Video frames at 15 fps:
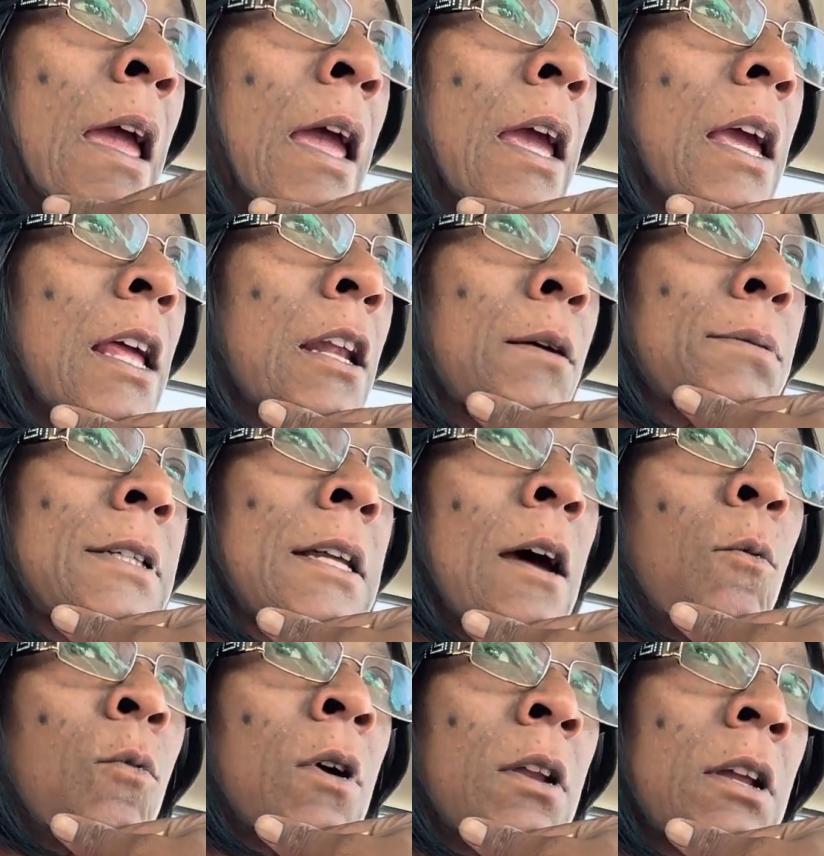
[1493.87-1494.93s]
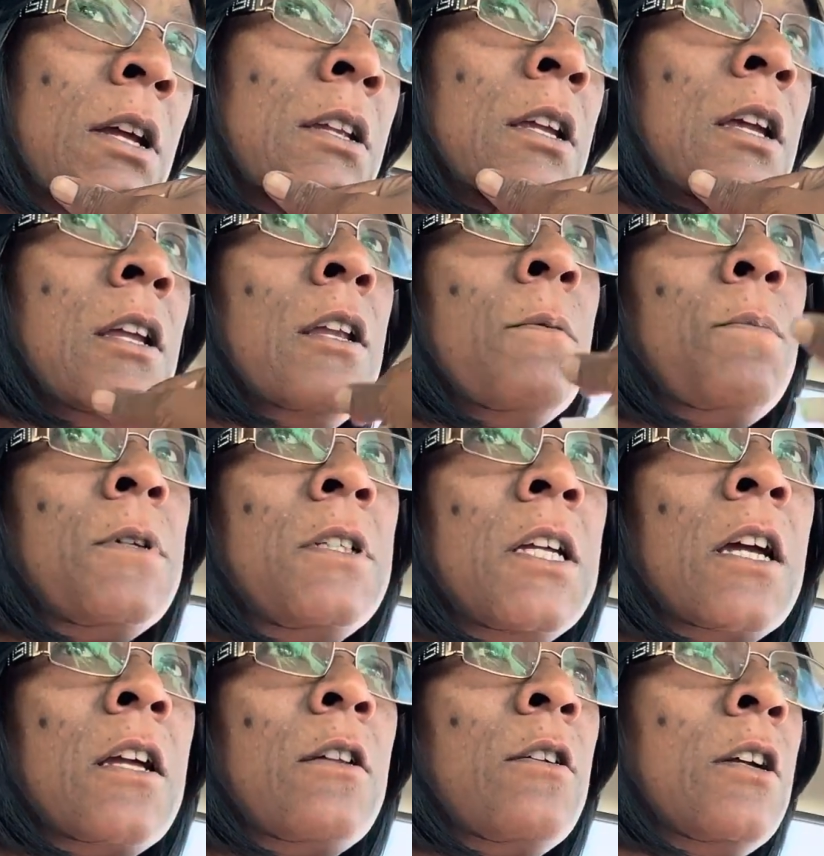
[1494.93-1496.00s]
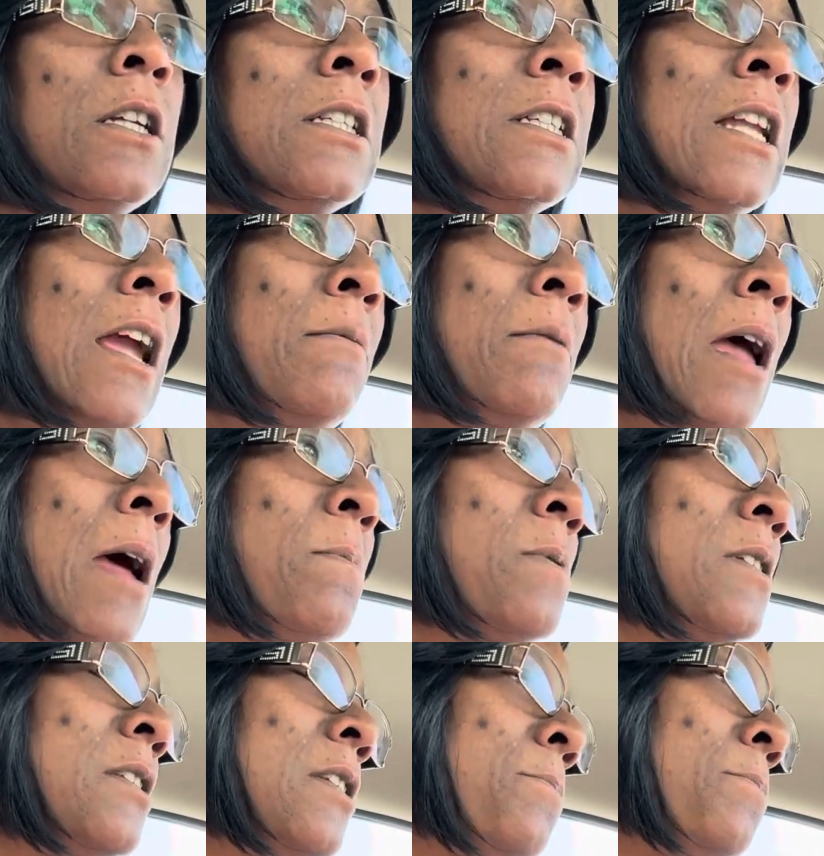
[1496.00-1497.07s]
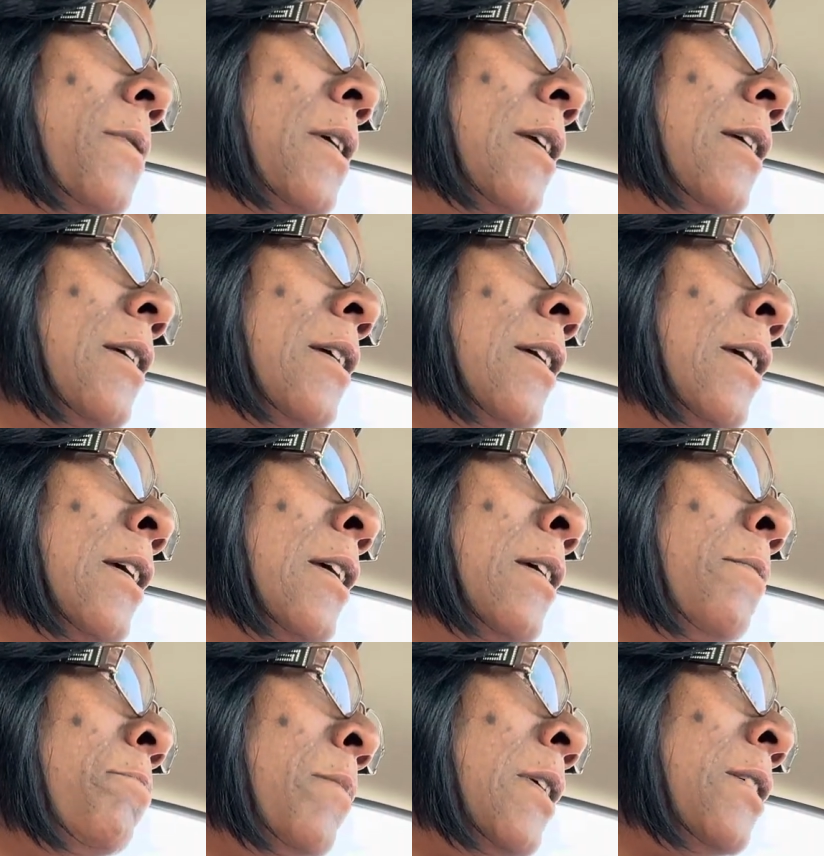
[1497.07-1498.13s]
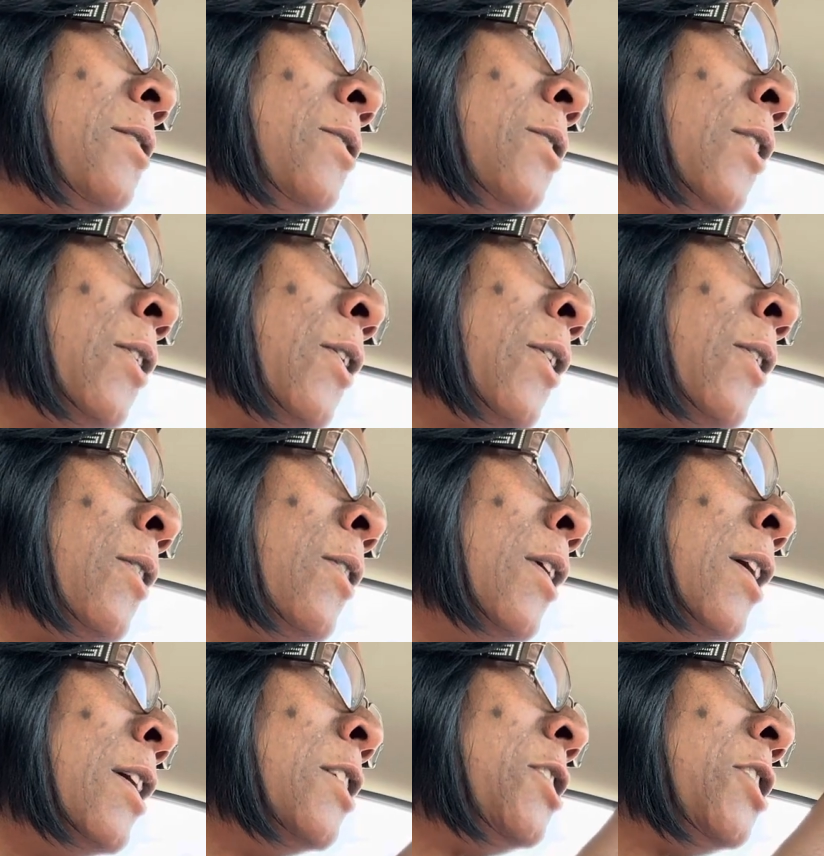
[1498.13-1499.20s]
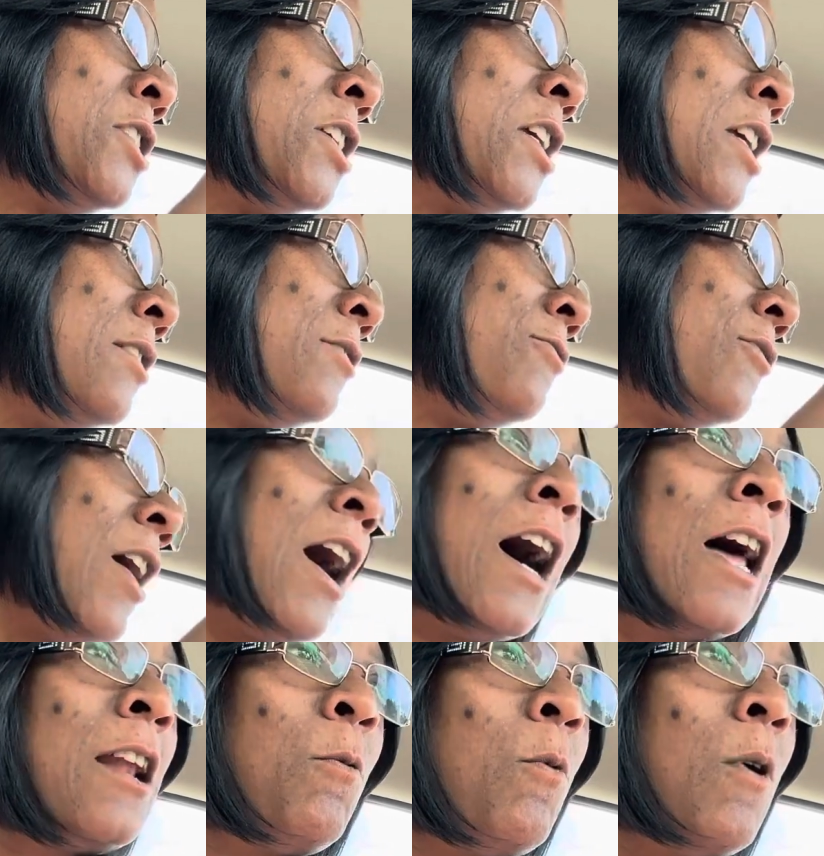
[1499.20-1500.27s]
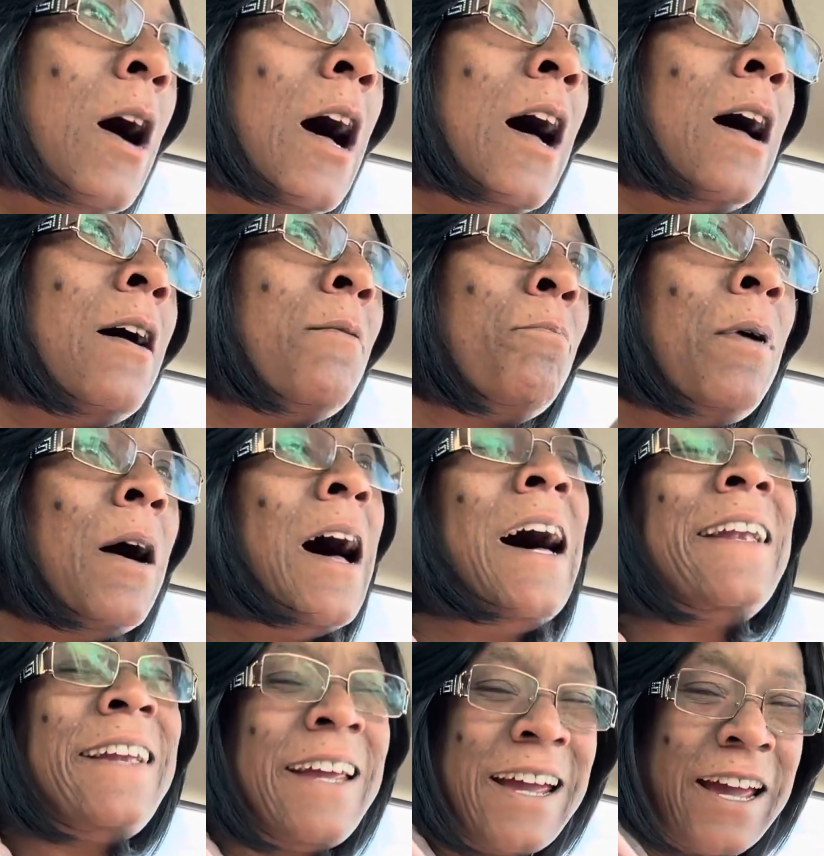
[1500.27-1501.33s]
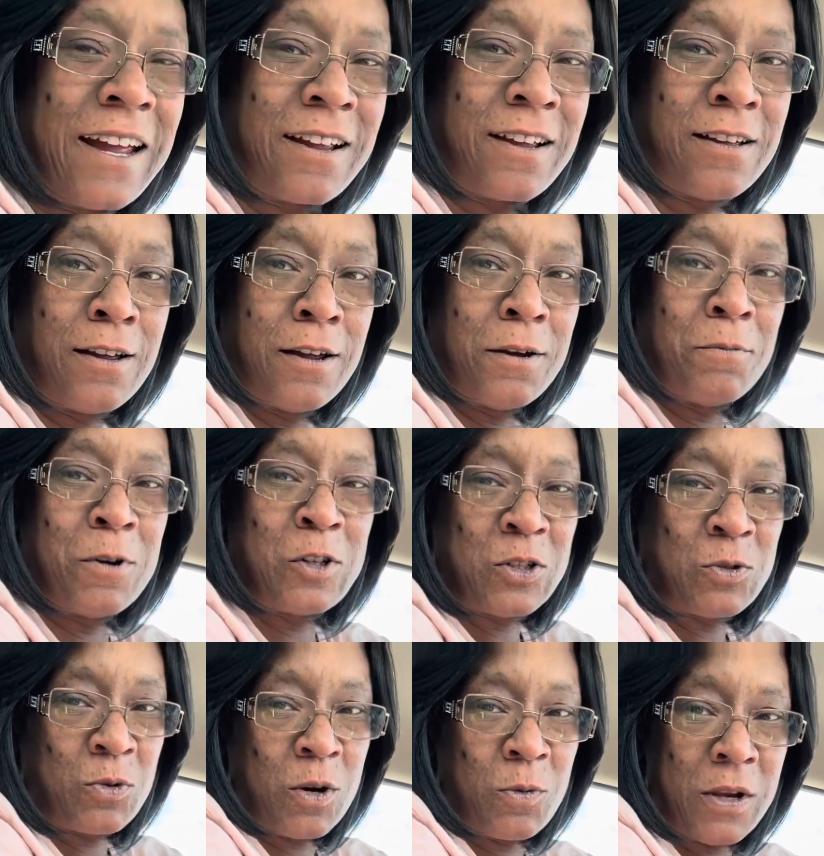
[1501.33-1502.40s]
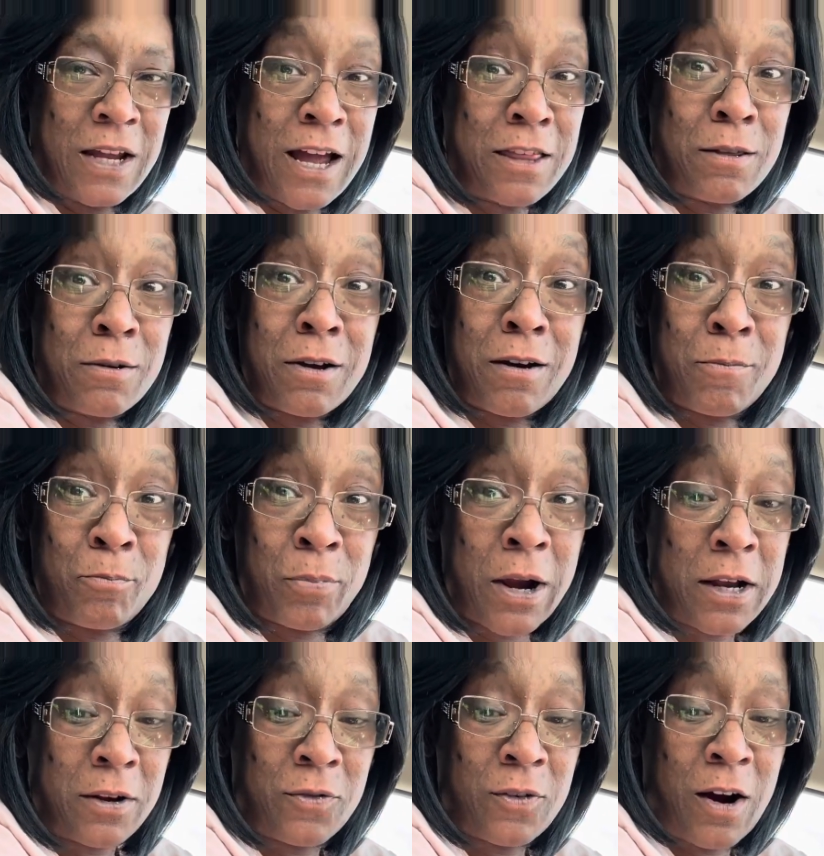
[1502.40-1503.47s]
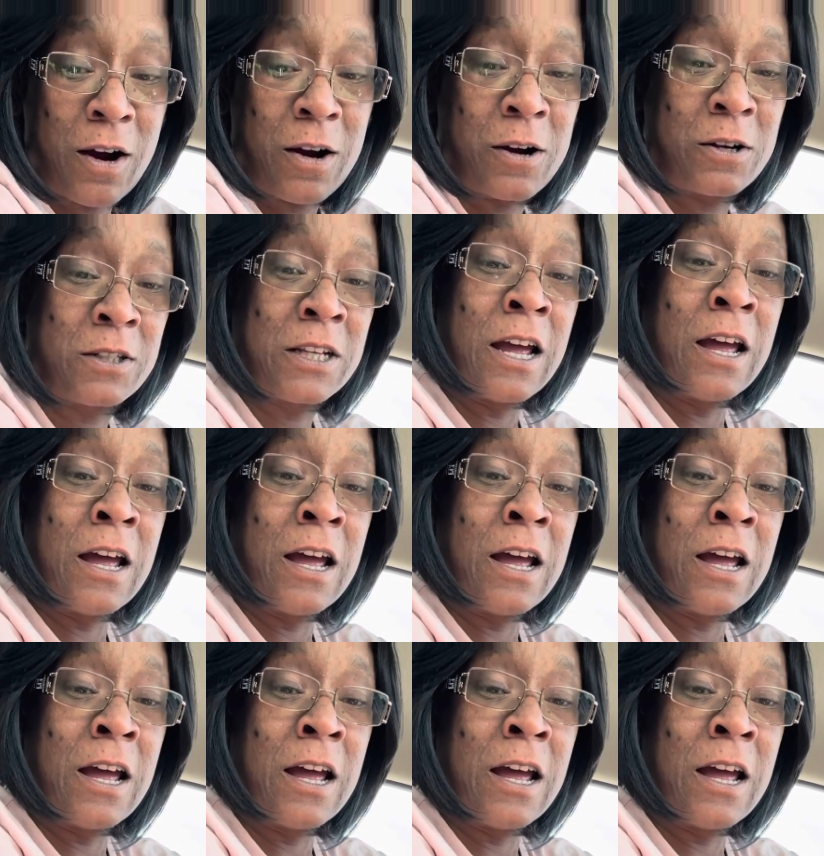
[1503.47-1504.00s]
it upset one Indian in particular. His name happens to be Mr. Chief Ottawa Pontiac, which is where we got the brand of cars.